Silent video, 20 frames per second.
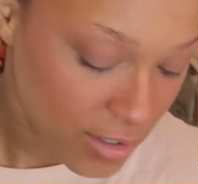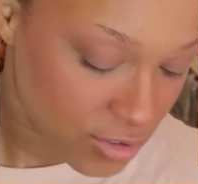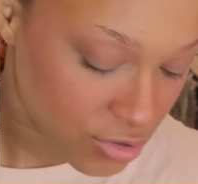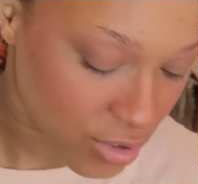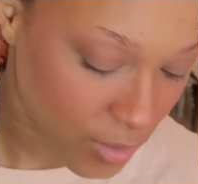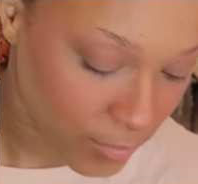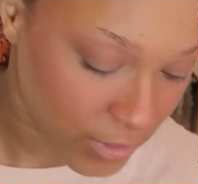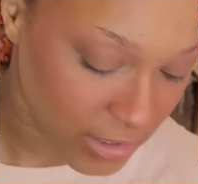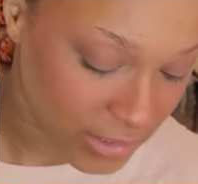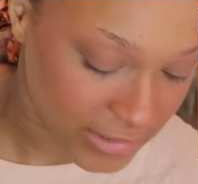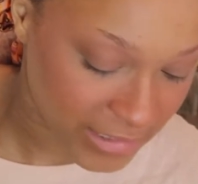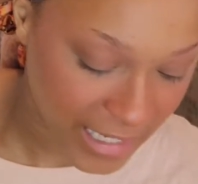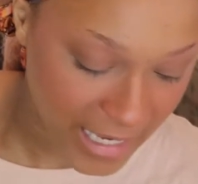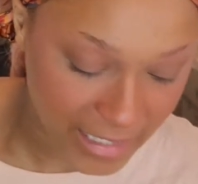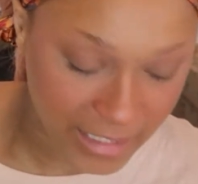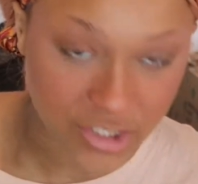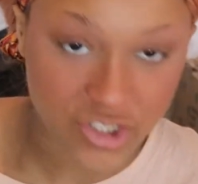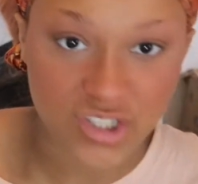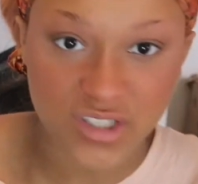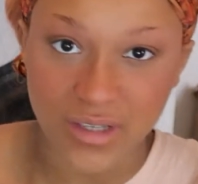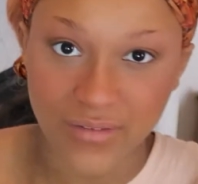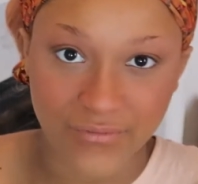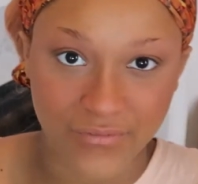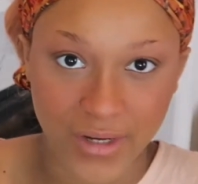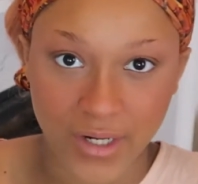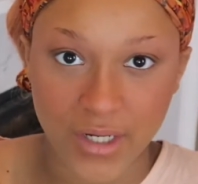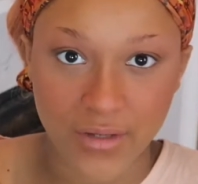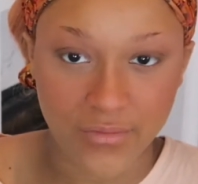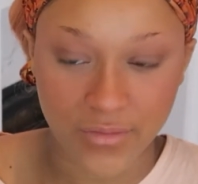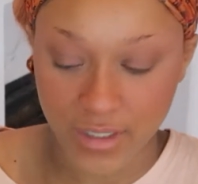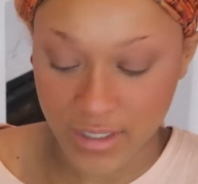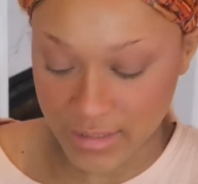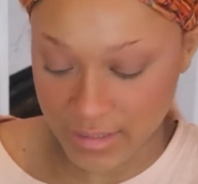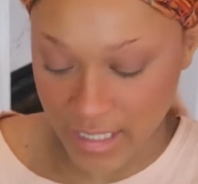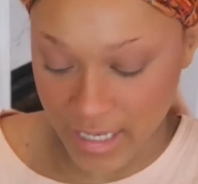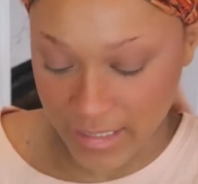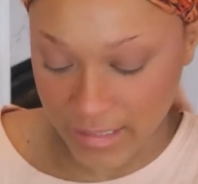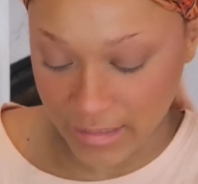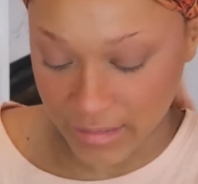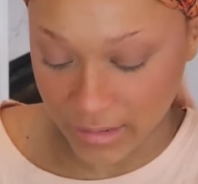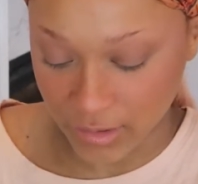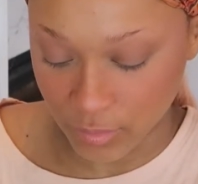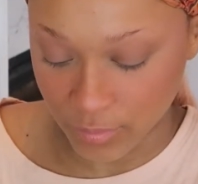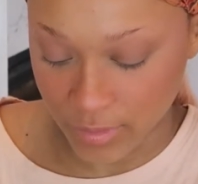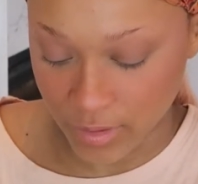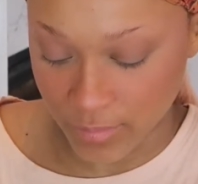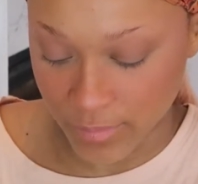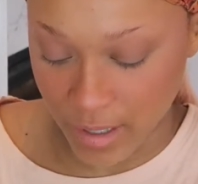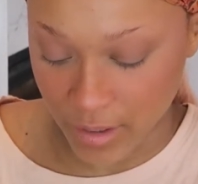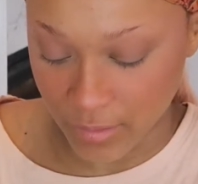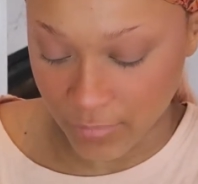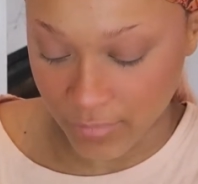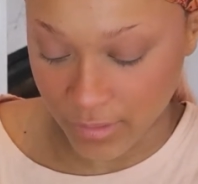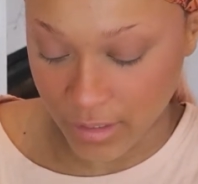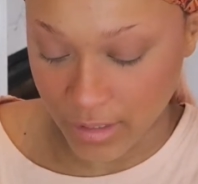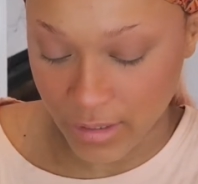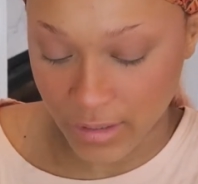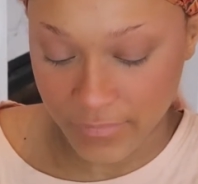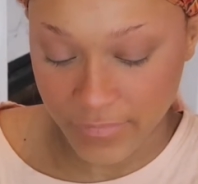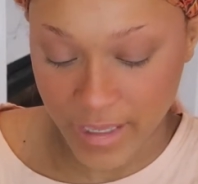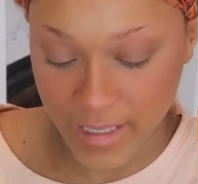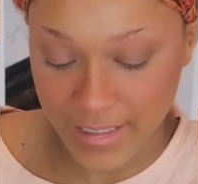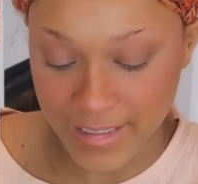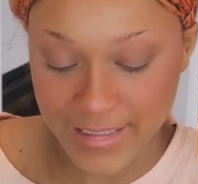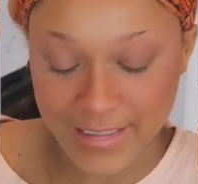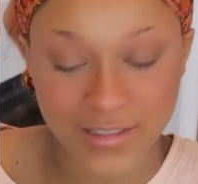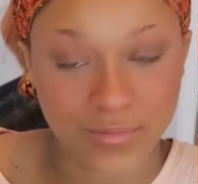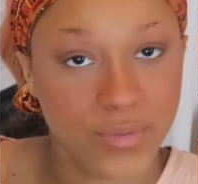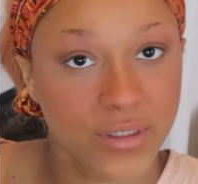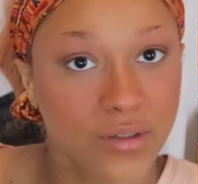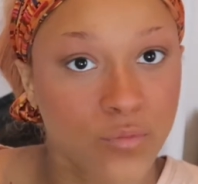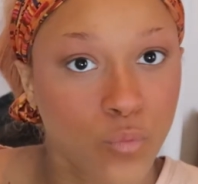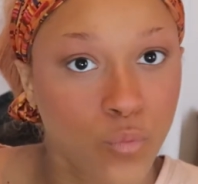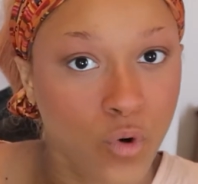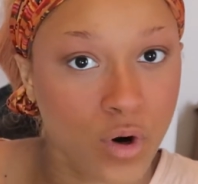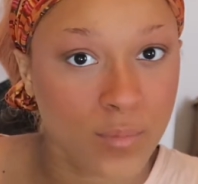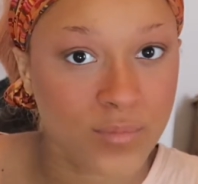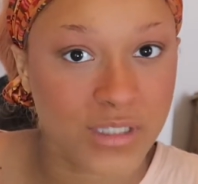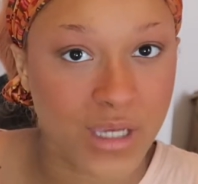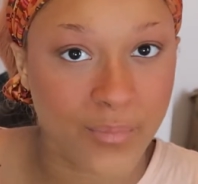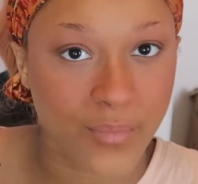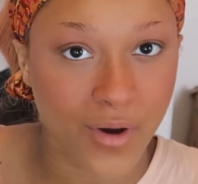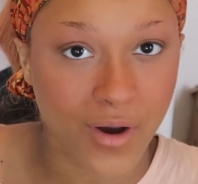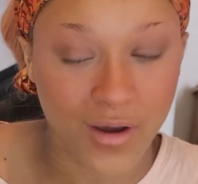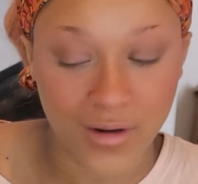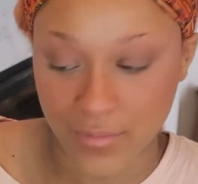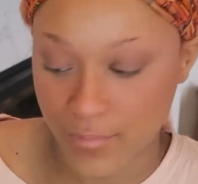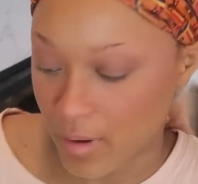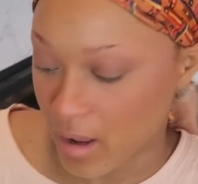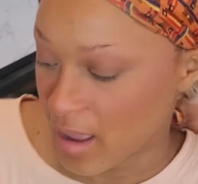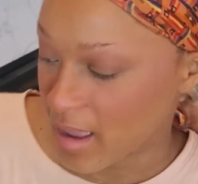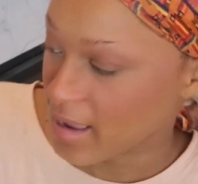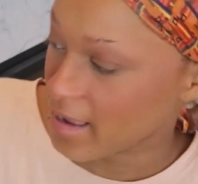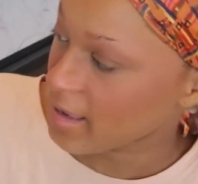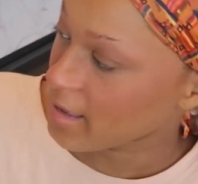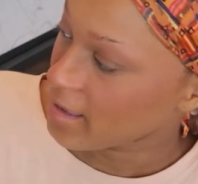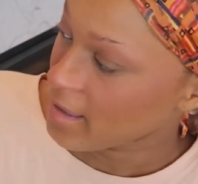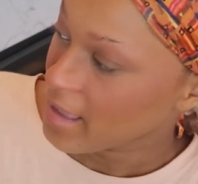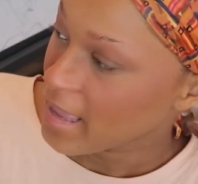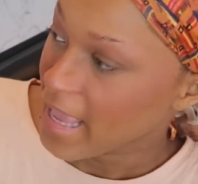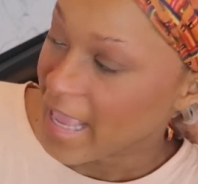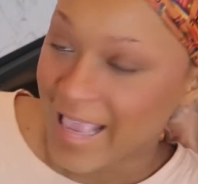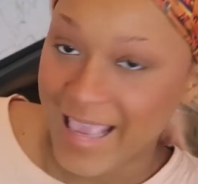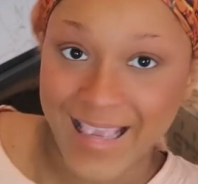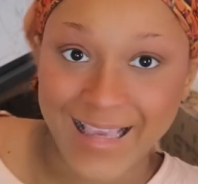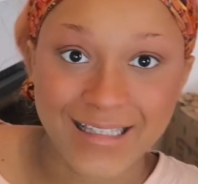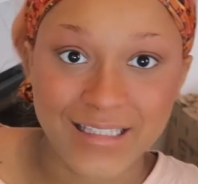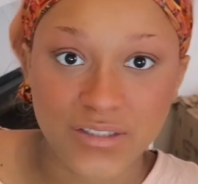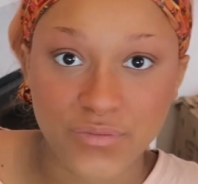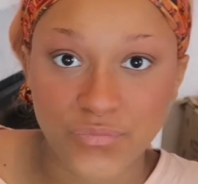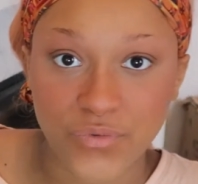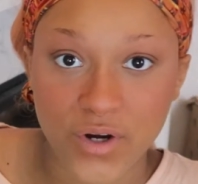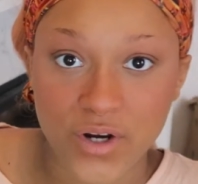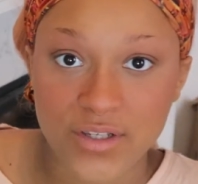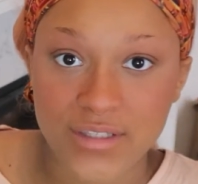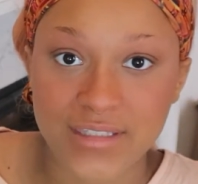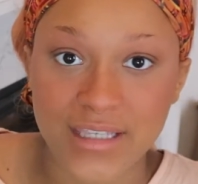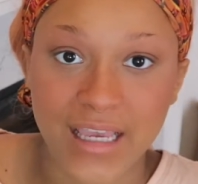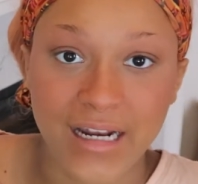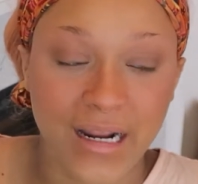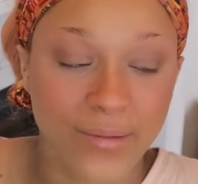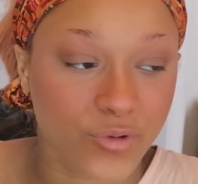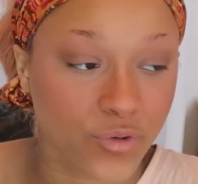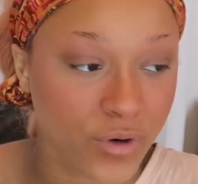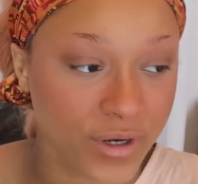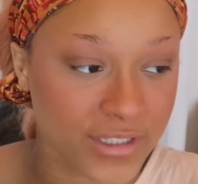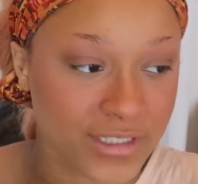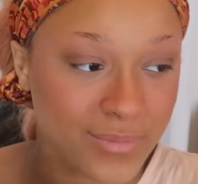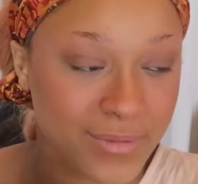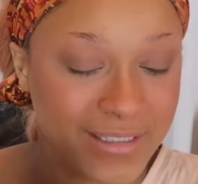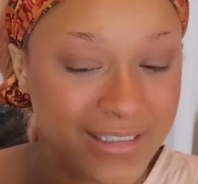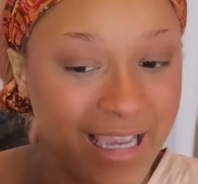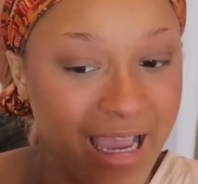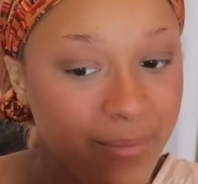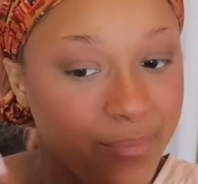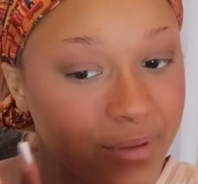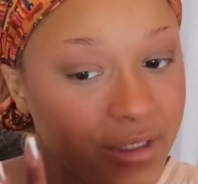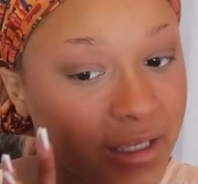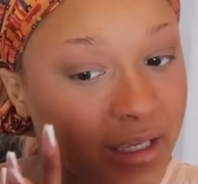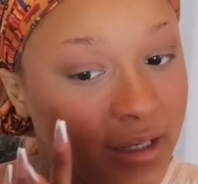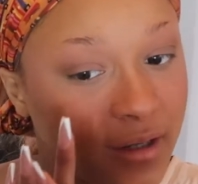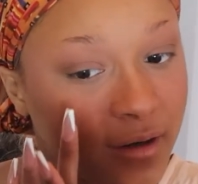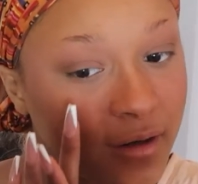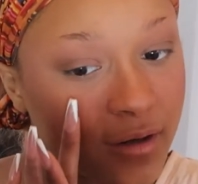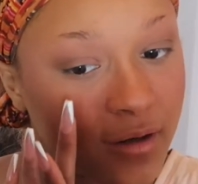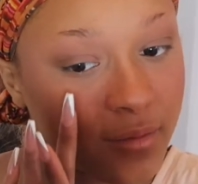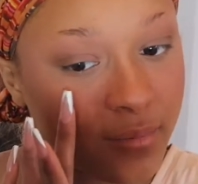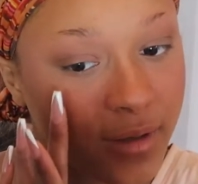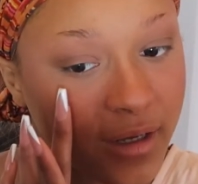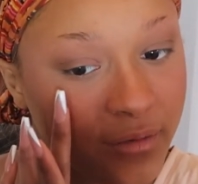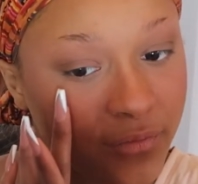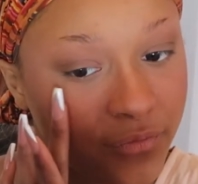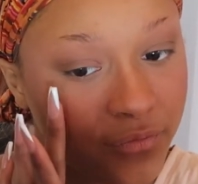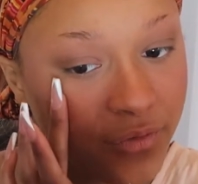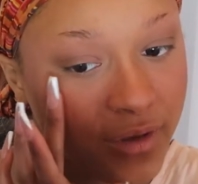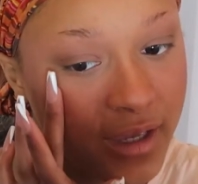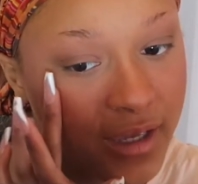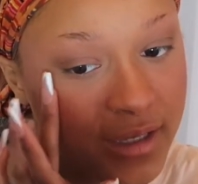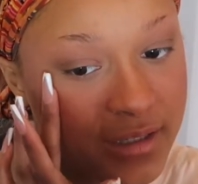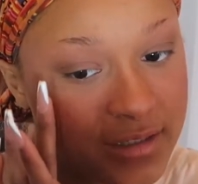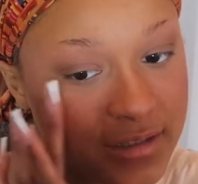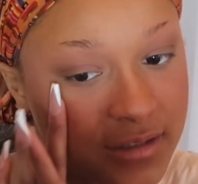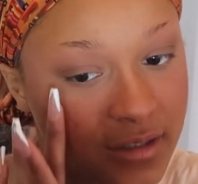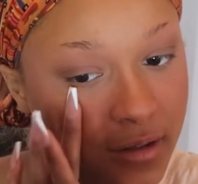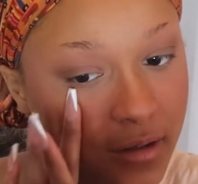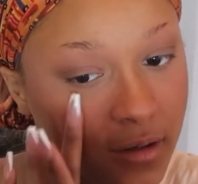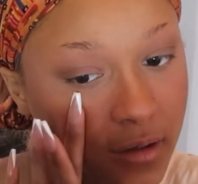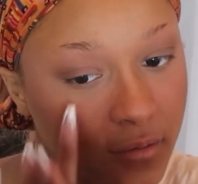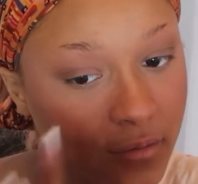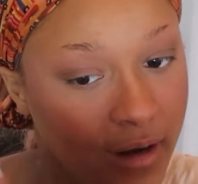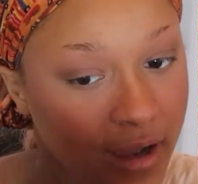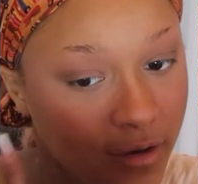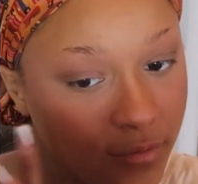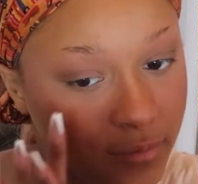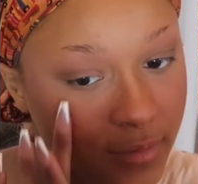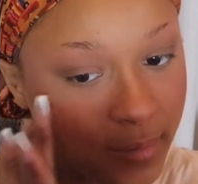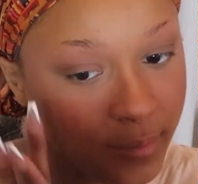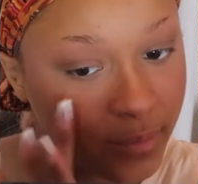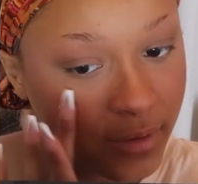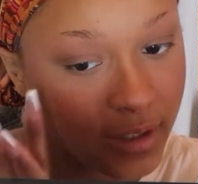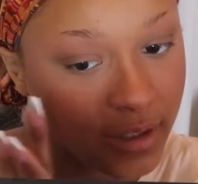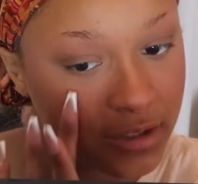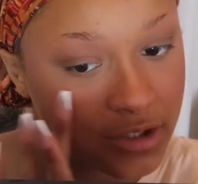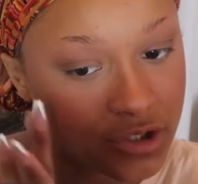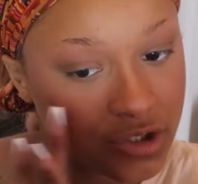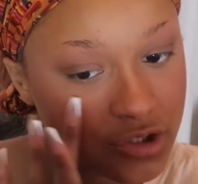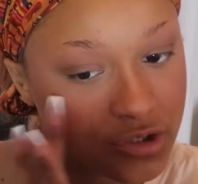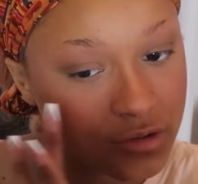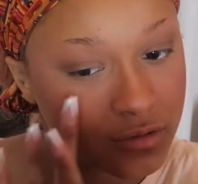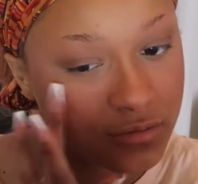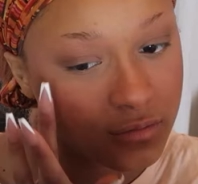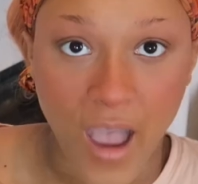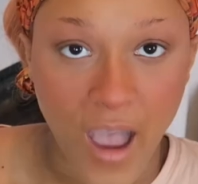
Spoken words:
So I'm going to take just a very tiny little bit amount of it that has been warmed up on my hand first, and I'm going to be tapping it on my face around my blush.